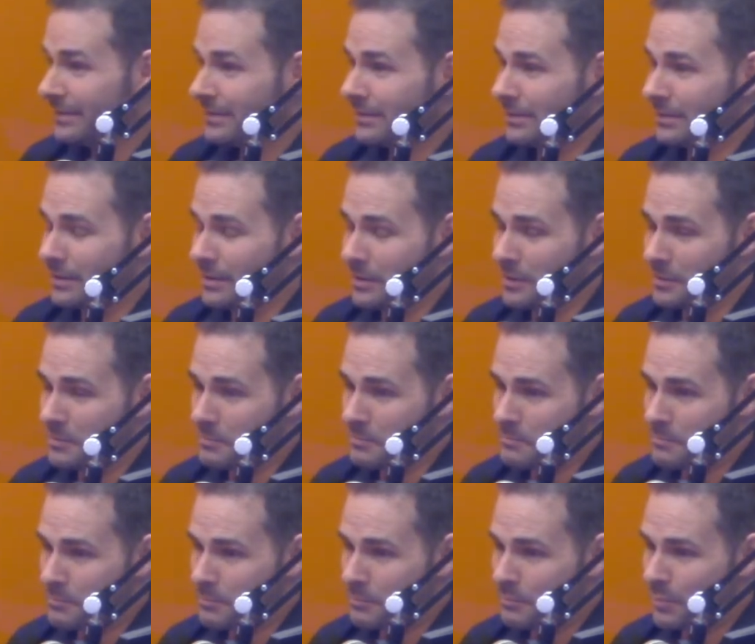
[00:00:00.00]

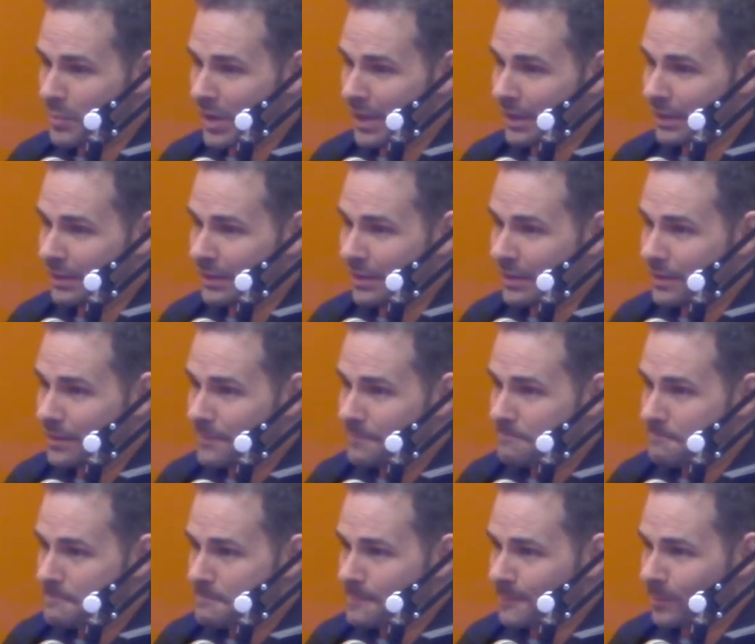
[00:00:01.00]
But
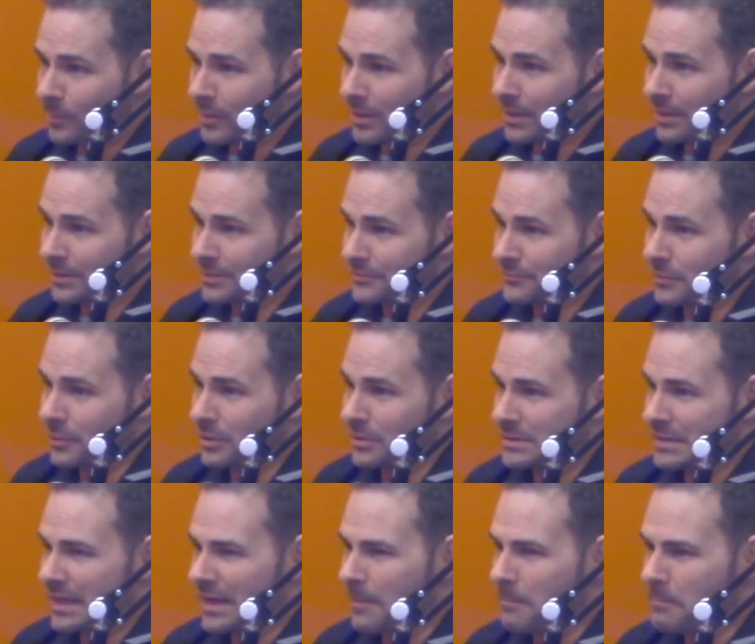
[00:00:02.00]
as far
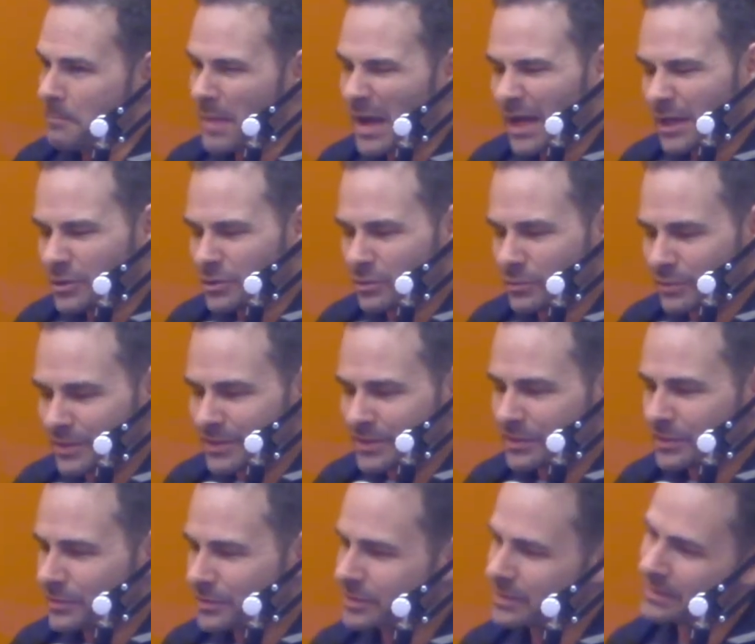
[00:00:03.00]
as like a major
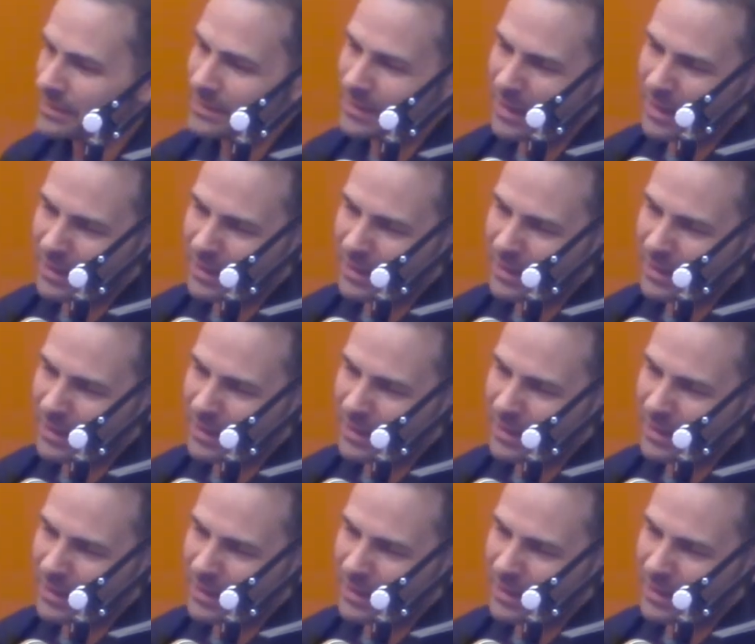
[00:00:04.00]
resurgence,